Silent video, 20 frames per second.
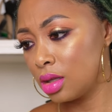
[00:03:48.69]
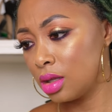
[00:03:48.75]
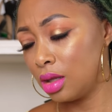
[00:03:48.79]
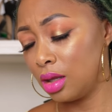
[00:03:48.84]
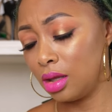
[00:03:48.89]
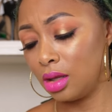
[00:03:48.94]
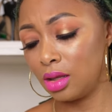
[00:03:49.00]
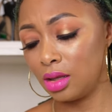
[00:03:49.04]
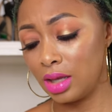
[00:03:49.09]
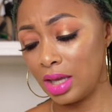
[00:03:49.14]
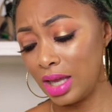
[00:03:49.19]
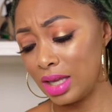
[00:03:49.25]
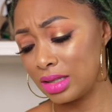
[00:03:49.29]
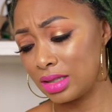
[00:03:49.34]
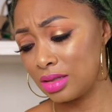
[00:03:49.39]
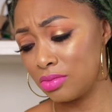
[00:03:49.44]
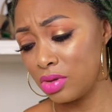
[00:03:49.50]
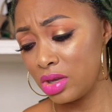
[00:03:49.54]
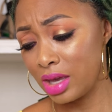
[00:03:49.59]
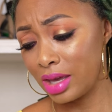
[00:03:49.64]
Yeah, it has
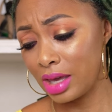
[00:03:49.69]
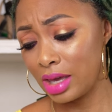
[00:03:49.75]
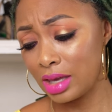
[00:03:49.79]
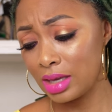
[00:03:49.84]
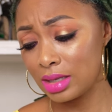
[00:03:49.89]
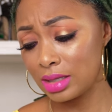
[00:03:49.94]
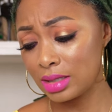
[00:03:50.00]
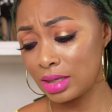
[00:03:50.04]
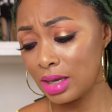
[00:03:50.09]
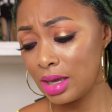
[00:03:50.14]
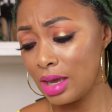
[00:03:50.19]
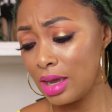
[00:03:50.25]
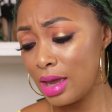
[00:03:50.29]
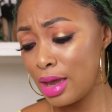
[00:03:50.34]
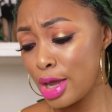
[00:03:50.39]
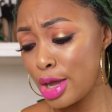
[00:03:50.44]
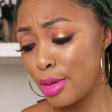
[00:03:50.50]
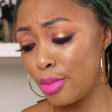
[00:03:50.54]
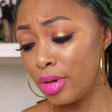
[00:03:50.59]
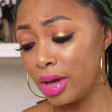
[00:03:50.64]
to be, I guess.
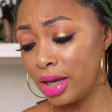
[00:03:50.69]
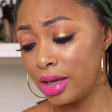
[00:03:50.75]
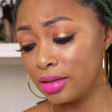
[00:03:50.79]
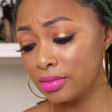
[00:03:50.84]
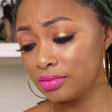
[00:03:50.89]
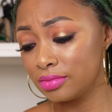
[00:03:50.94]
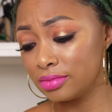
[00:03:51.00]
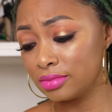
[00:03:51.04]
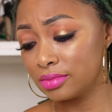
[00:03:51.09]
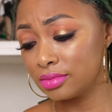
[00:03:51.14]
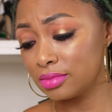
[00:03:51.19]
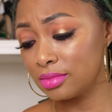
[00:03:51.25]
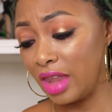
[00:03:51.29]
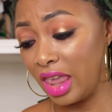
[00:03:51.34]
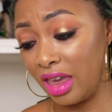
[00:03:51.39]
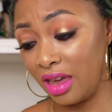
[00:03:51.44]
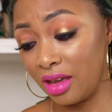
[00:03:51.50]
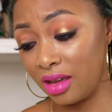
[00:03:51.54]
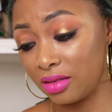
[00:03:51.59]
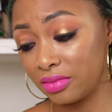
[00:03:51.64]
But
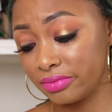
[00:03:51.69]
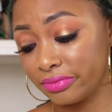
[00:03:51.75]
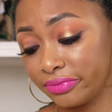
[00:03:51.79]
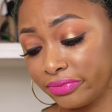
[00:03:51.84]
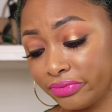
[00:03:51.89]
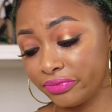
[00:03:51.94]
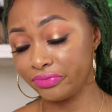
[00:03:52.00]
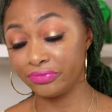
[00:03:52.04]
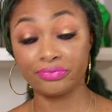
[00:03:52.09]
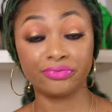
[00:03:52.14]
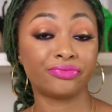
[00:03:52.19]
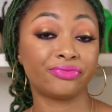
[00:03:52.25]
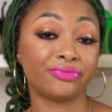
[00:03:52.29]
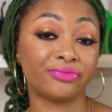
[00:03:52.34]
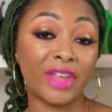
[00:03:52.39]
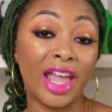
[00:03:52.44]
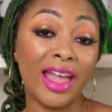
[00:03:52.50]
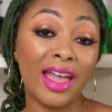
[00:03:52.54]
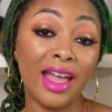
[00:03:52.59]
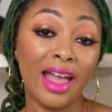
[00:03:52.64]
yeah,
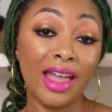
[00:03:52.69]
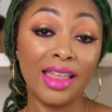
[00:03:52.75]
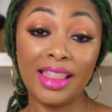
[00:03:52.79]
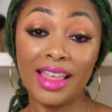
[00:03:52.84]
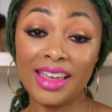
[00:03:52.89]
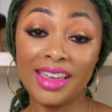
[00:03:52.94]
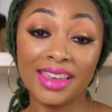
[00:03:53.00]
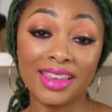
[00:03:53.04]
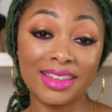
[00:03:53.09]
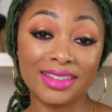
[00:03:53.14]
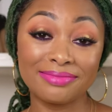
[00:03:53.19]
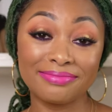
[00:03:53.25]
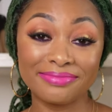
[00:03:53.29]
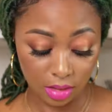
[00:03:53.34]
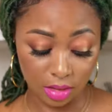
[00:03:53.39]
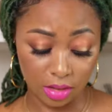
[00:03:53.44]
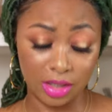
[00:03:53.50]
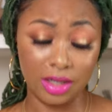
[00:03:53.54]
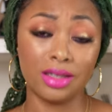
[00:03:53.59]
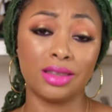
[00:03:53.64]
I like it.
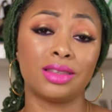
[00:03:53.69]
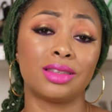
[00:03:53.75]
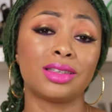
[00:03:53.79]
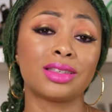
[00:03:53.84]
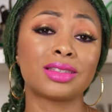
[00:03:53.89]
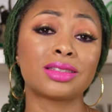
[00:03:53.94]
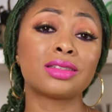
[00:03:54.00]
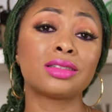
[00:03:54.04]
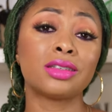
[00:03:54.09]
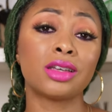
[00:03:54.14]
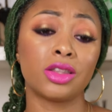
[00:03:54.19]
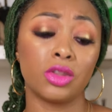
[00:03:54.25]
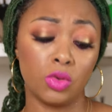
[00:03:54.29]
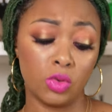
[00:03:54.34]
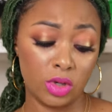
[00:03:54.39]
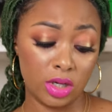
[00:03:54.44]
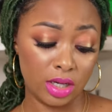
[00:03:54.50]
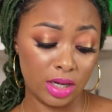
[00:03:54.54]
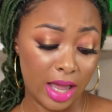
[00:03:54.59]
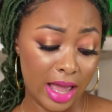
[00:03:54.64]
All right, this is another
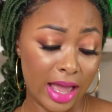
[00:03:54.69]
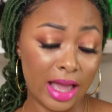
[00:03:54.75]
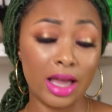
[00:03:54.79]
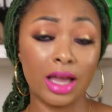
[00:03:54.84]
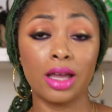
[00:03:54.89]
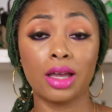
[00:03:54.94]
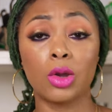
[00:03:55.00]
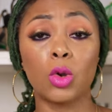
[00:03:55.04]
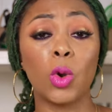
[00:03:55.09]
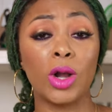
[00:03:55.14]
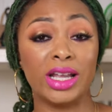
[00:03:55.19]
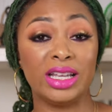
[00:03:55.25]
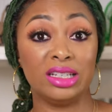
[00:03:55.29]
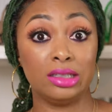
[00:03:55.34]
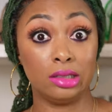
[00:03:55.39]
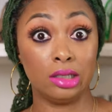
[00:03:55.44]
one I quite